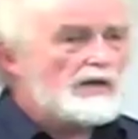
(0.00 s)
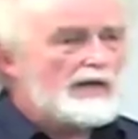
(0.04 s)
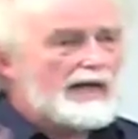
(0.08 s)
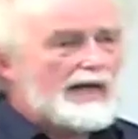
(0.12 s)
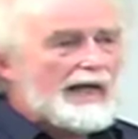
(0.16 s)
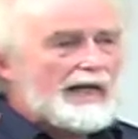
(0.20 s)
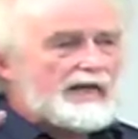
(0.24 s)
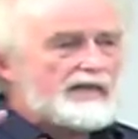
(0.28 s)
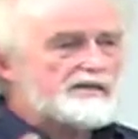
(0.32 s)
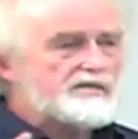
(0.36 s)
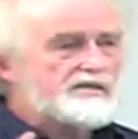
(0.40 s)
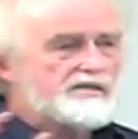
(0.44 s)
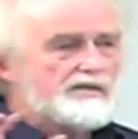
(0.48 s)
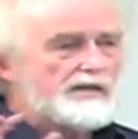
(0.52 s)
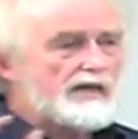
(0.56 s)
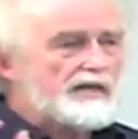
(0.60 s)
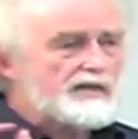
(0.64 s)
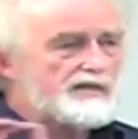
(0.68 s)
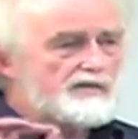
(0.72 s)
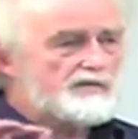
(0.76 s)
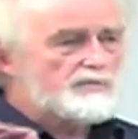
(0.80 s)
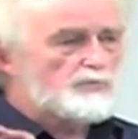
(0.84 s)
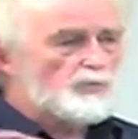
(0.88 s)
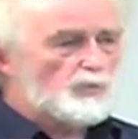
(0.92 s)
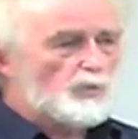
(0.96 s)
as
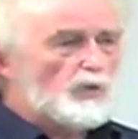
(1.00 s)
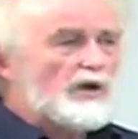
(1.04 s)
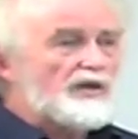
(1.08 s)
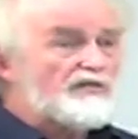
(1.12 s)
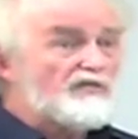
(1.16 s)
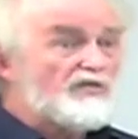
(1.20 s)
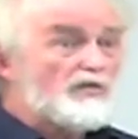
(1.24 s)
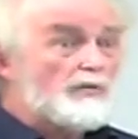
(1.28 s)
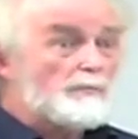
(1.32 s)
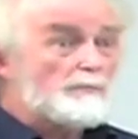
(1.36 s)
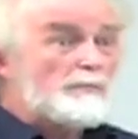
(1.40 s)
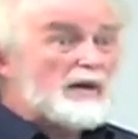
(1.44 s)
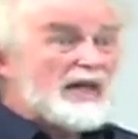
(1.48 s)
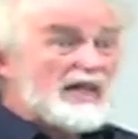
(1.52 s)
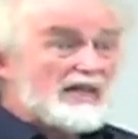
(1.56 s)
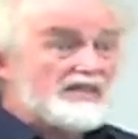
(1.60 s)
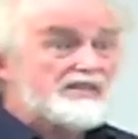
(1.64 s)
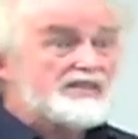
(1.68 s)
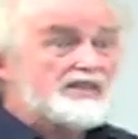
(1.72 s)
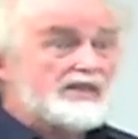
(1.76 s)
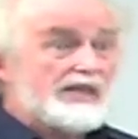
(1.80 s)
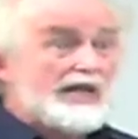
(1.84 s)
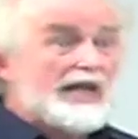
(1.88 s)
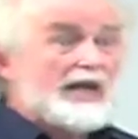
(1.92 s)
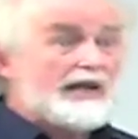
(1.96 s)
one of the best,
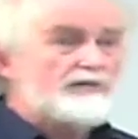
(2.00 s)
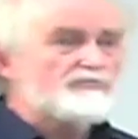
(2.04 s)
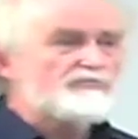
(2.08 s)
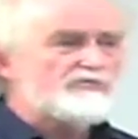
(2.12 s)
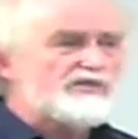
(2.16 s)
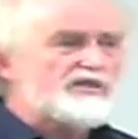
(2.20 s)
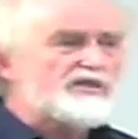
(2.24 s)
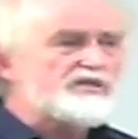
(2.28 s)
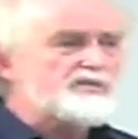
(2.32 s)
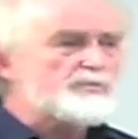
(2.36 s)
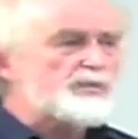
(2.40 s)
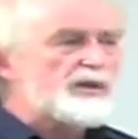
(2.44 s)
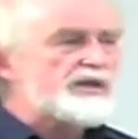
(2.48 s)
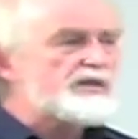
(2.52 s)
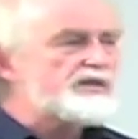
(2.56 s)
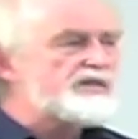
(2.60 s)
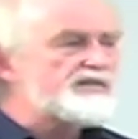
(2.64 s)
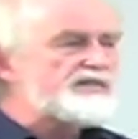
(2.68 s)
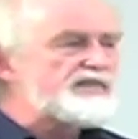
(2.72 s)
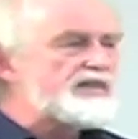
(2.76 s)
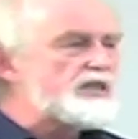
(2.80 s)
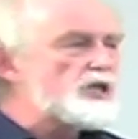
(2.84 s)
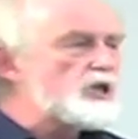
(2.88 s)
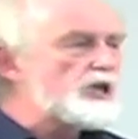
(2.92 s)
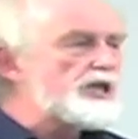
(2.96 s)
cleverest bits of
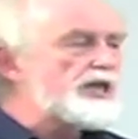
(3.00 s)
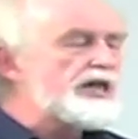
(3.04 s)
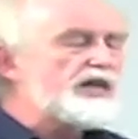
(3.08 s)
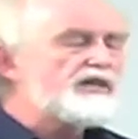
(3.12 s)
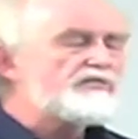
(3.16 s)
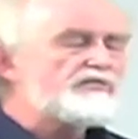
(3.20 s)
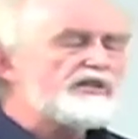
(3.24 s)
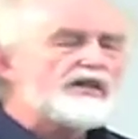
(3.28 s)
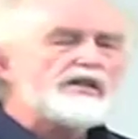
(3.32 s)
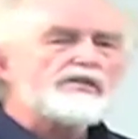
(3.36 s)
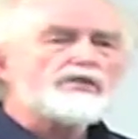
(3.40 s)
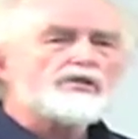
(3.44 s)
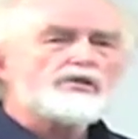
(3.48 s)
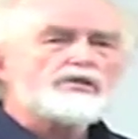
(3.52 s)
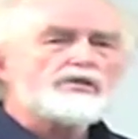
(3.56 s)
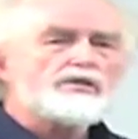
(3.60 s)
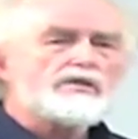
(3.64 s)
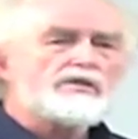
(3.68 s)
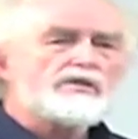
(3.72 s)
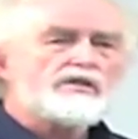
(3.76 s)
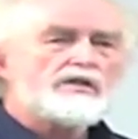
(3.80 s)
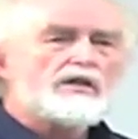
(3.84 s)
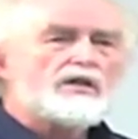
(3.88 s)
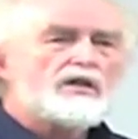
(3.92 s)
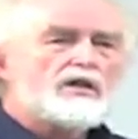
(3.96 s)
engineering that
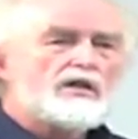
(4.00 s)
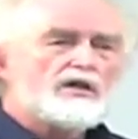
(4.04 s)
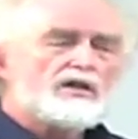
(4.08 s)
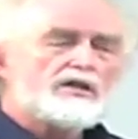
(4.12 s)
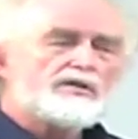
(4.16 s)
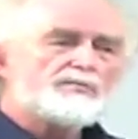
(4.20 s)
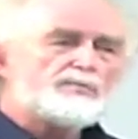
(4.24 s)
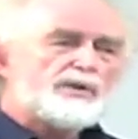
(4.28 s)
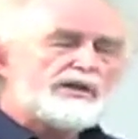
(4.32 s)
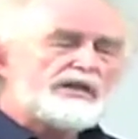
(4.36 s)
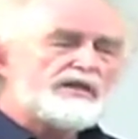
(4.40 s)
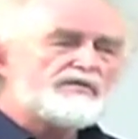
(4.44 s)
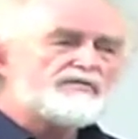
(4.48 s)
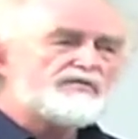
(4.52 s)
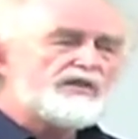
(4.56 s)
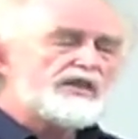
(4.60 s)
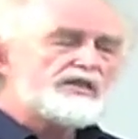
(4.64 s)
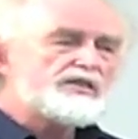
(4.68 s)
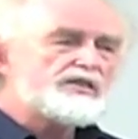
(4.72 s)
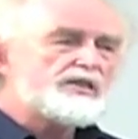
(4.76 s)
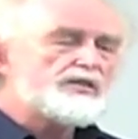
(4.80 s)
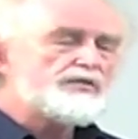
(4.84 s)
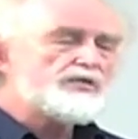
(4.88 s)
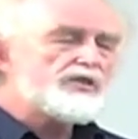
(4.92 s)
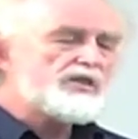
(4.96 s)
has been
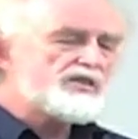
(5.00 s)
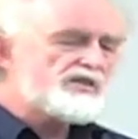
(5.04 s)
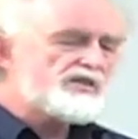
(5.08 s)
invented this